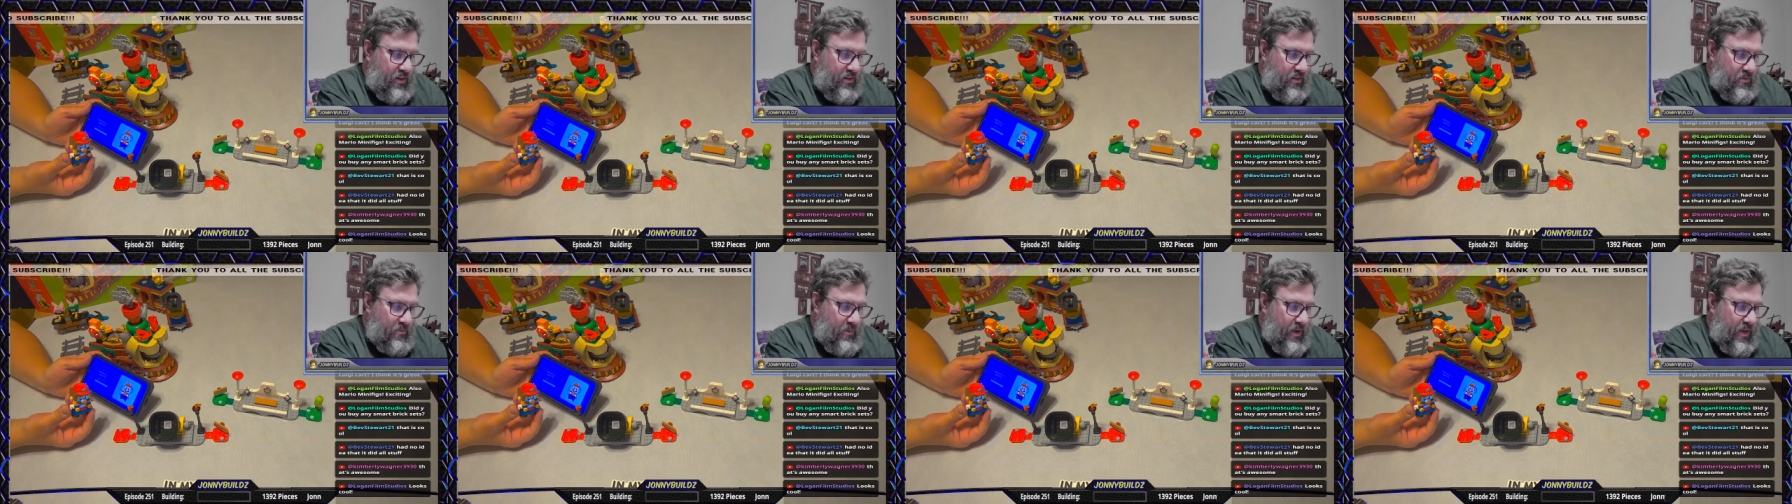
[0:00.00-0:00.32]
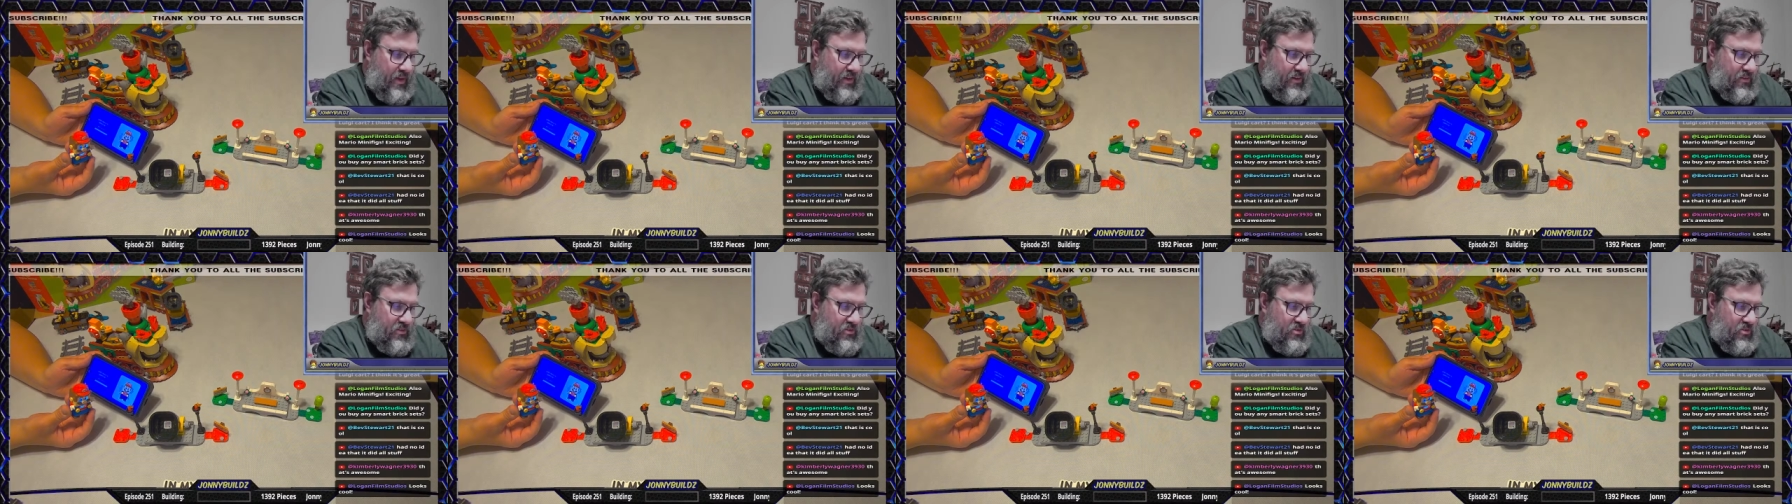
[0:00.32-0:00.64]
make
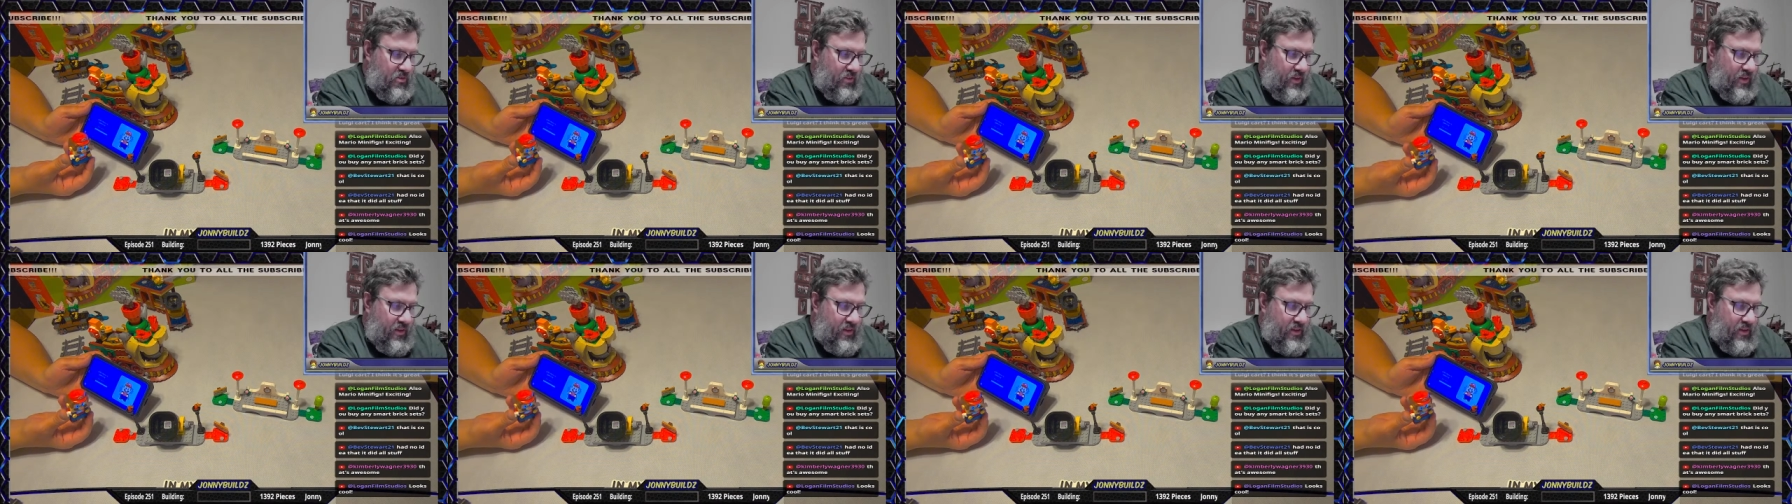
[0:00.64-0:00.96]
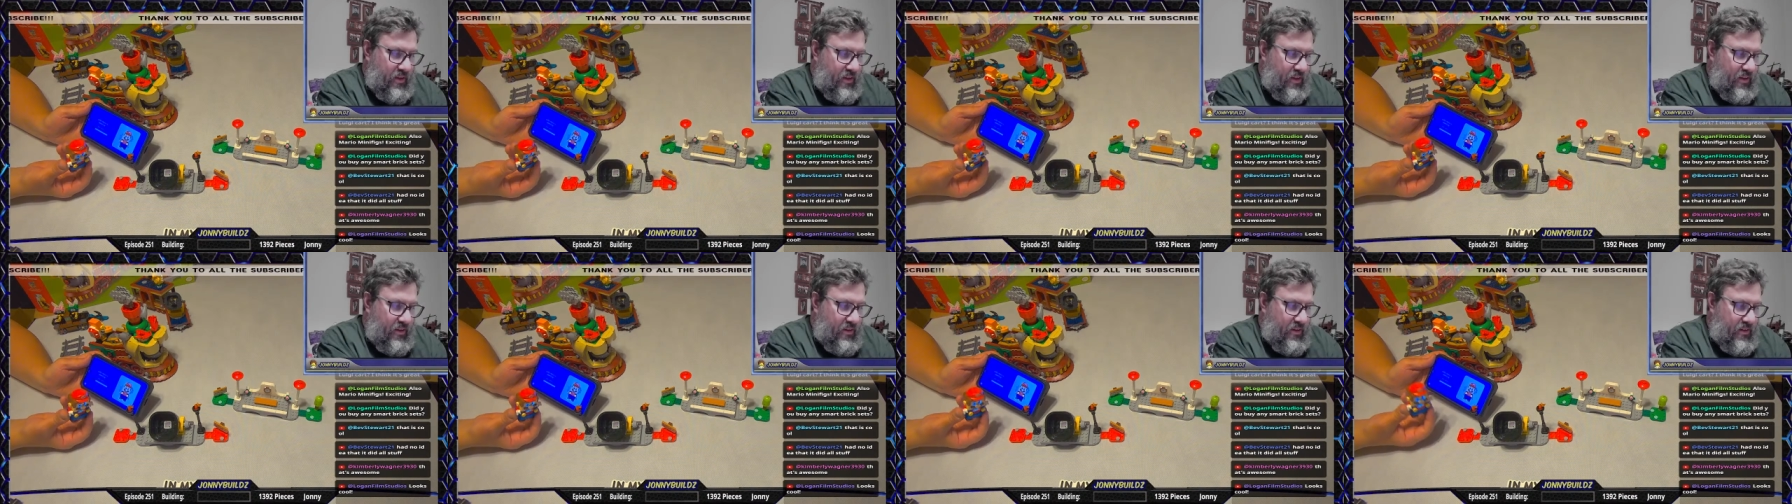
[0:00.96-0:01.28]
it so like
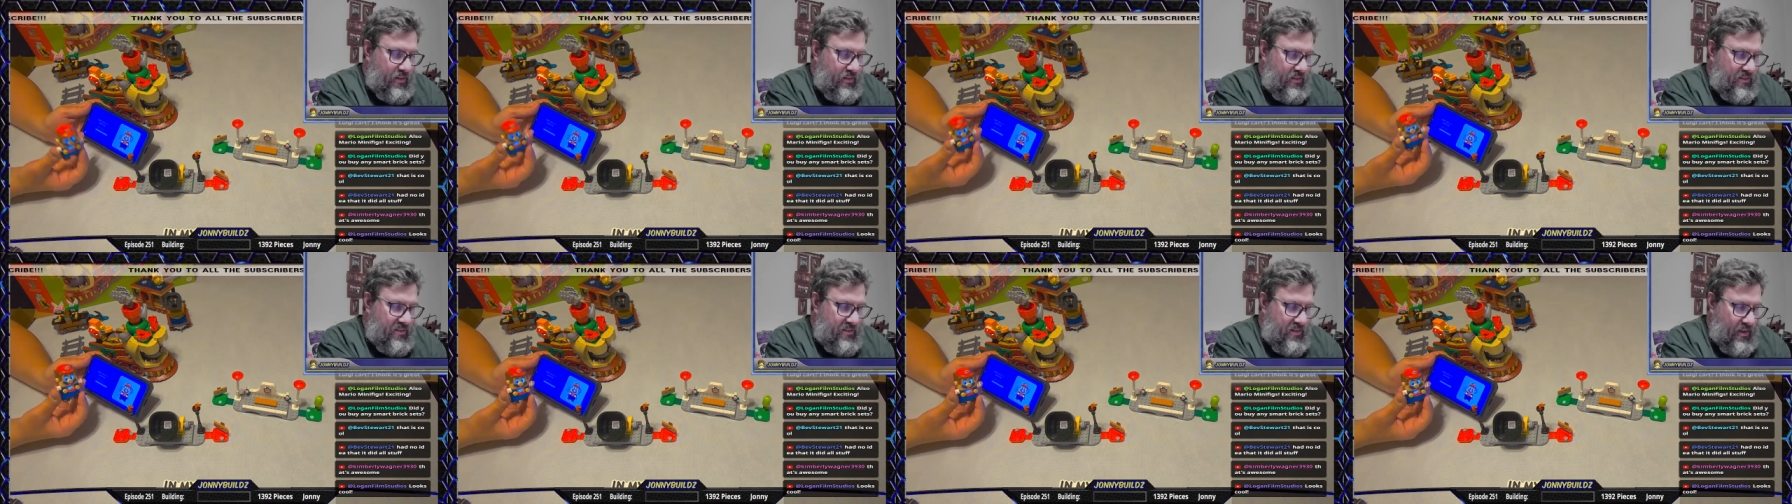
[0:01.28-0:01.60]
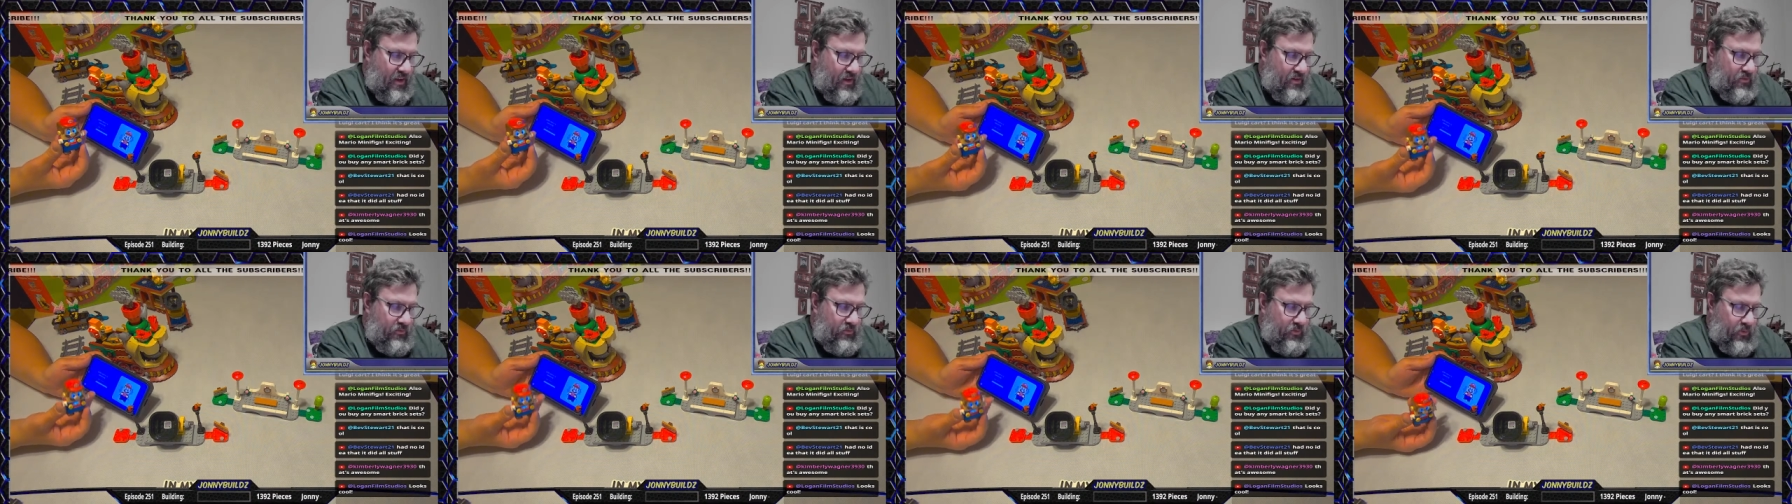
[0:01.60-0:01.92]
it can
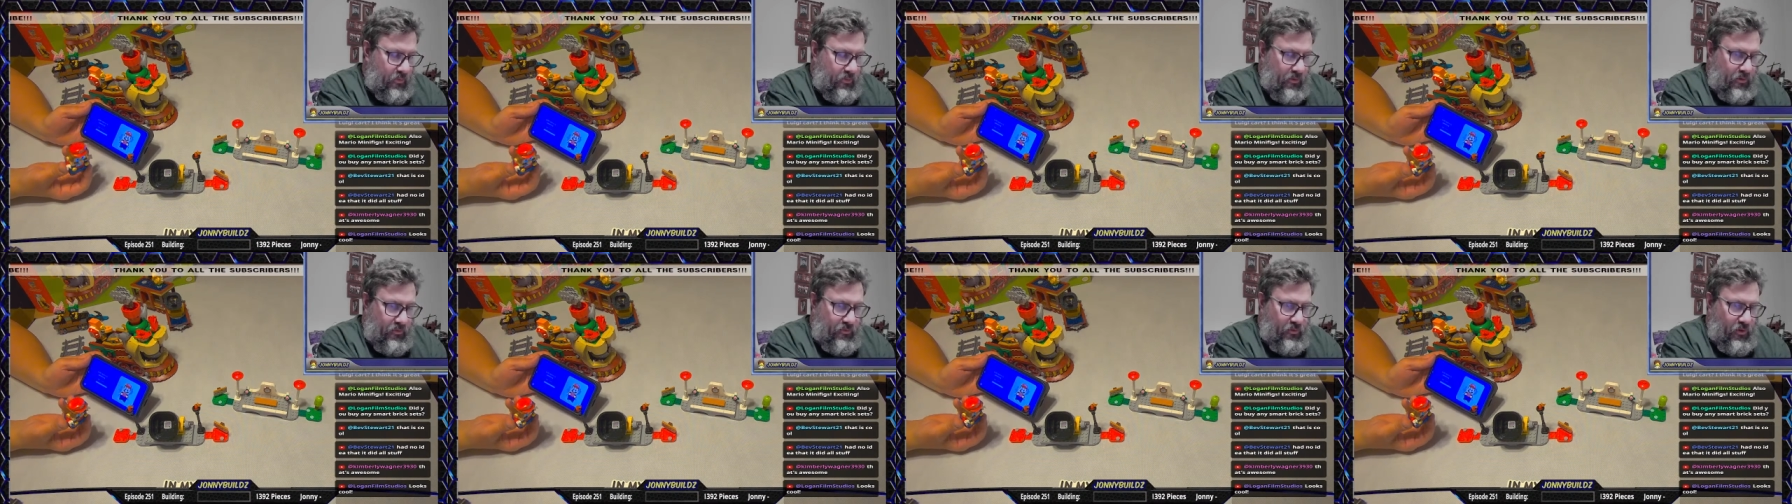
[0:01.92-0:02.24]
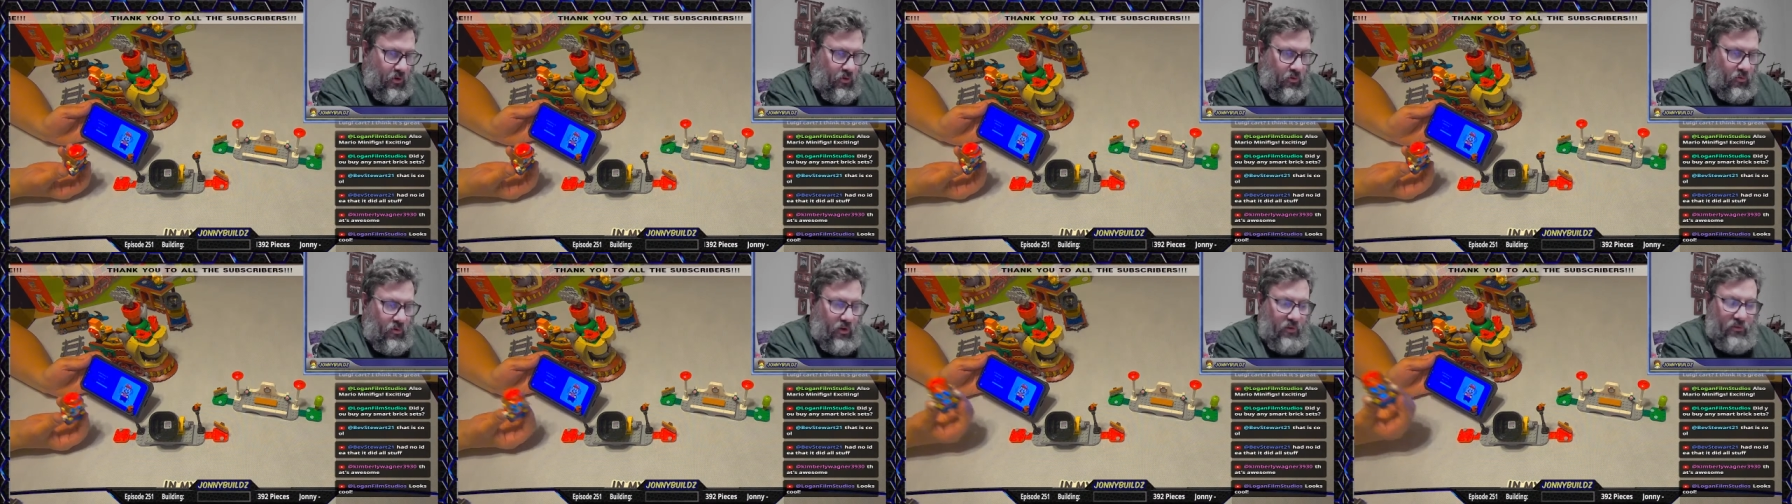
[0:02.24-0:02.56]
send from the phone
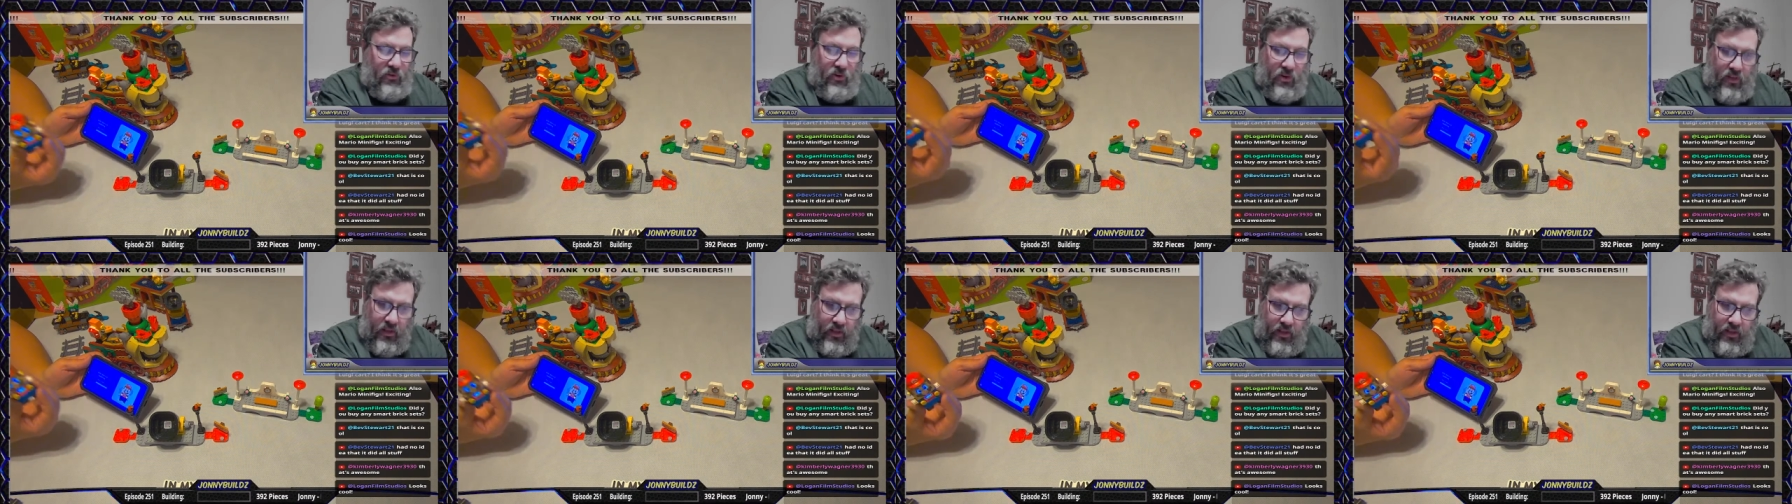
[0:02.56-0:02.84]
or wherever